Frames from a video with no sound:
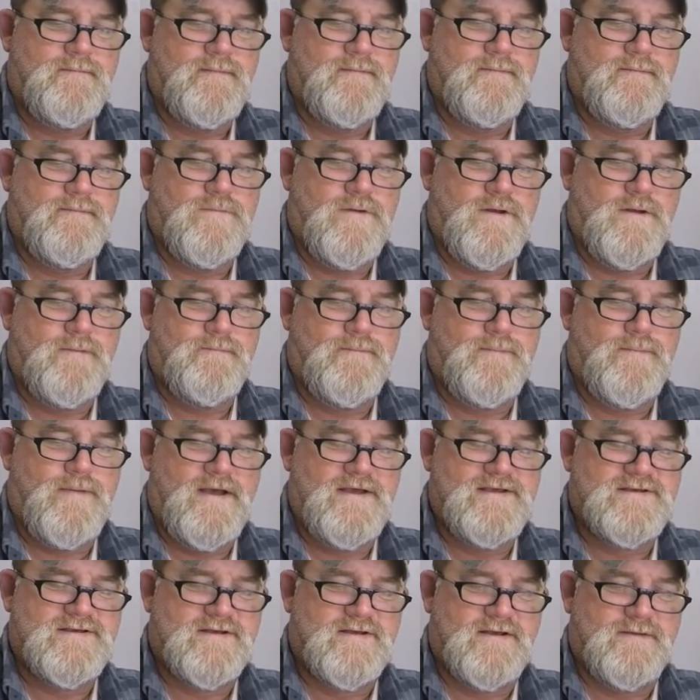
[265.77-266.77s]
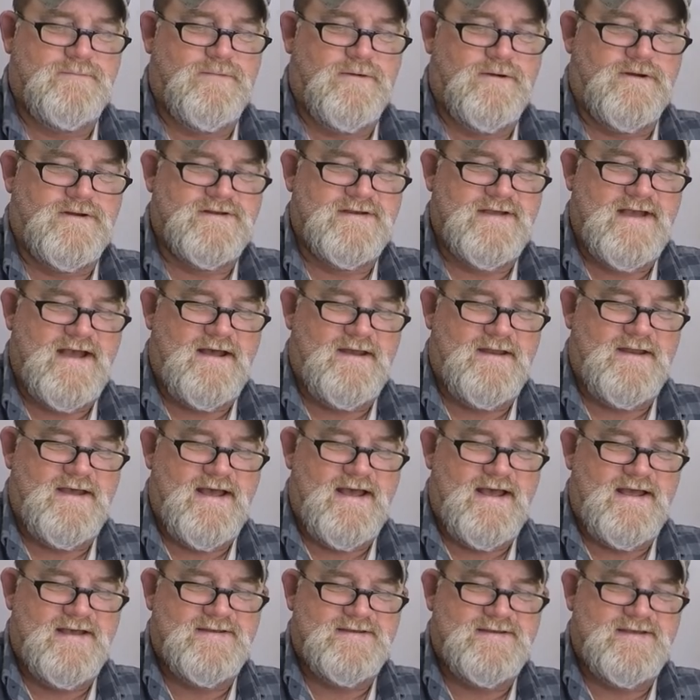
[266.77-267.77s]
And what it basically works out
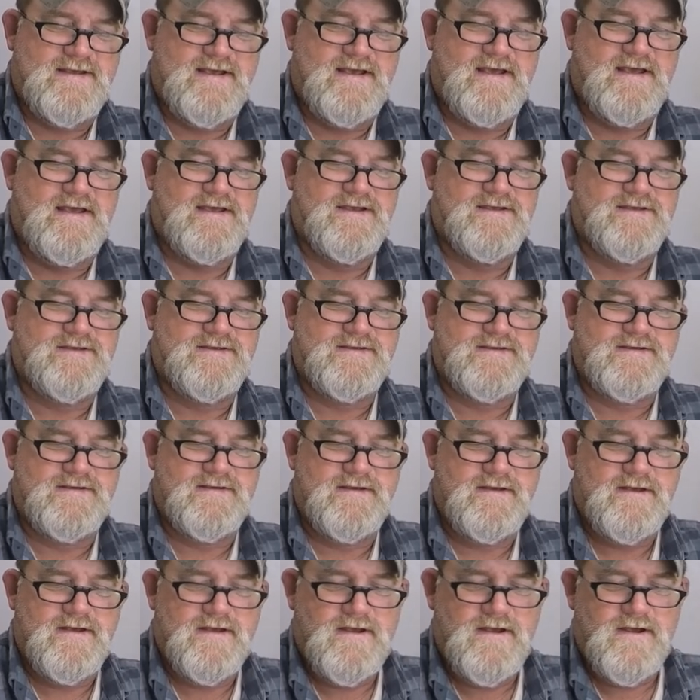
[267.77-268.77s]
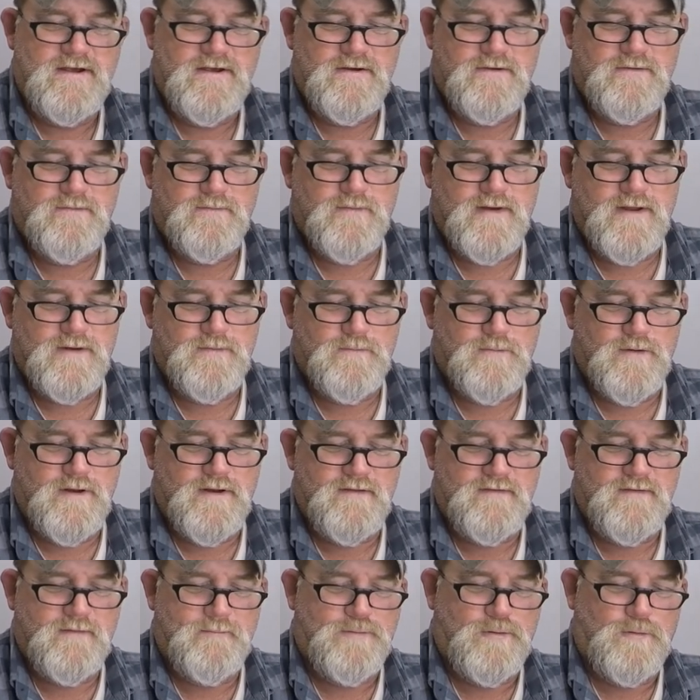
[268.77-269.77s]
as is when one
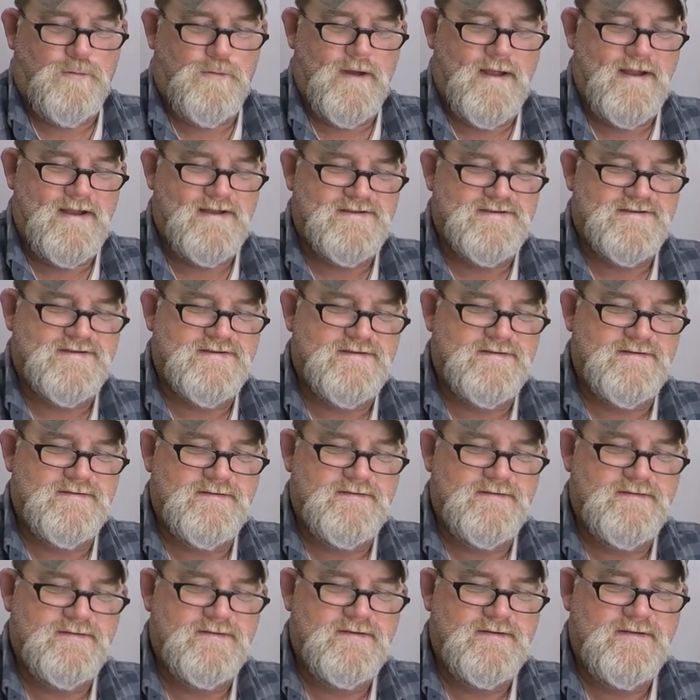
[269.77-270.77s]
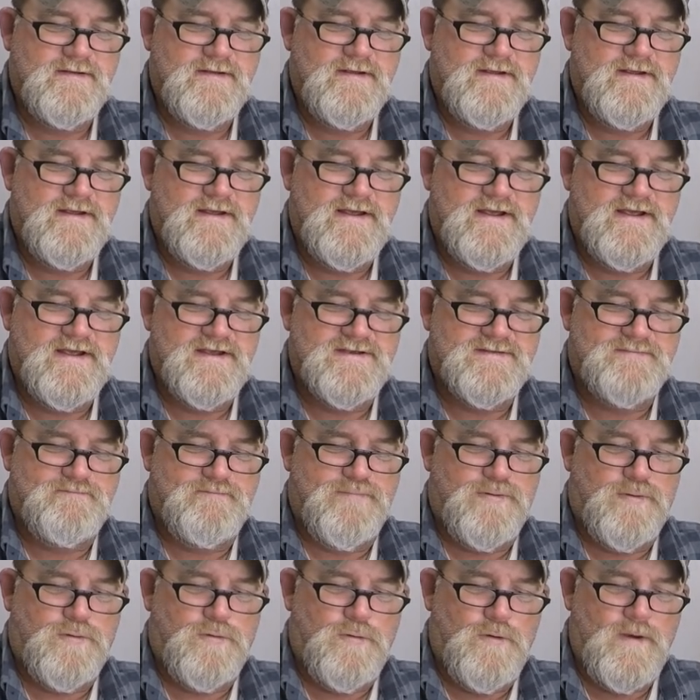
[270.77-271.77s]
of the points is
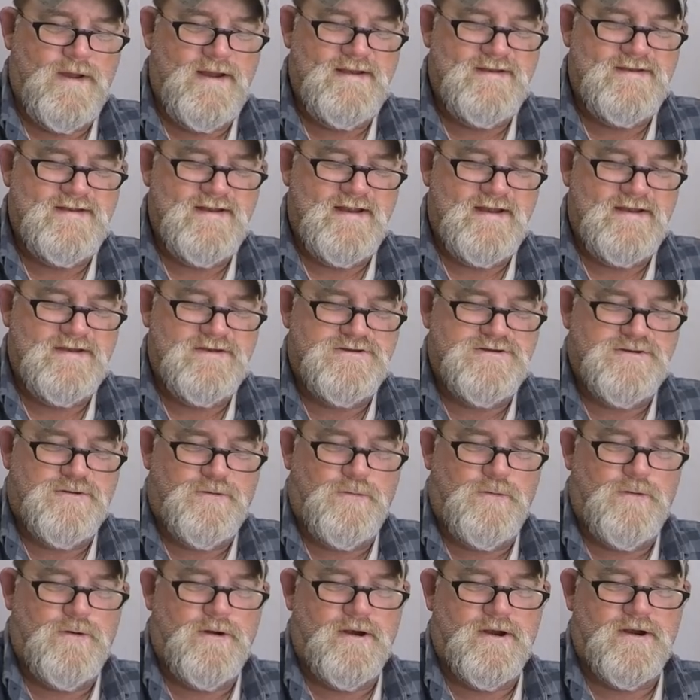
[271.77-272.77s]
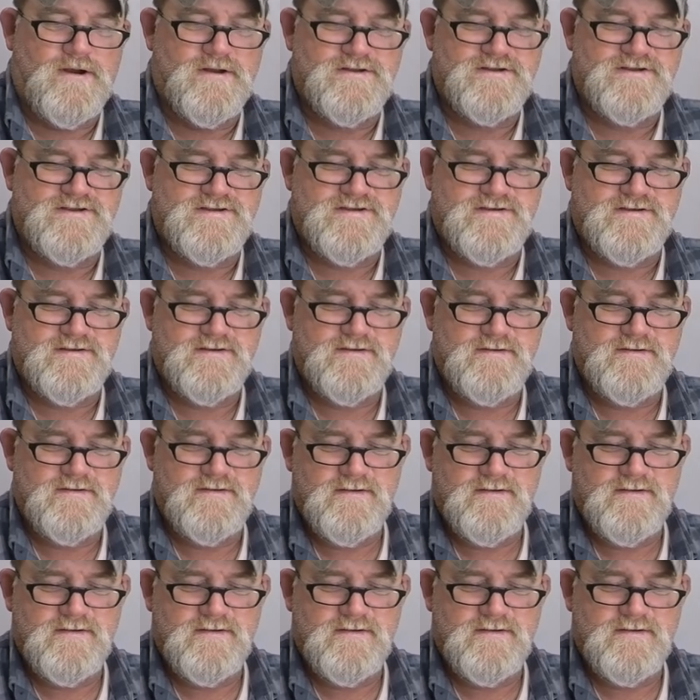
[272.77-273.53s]
pointing towards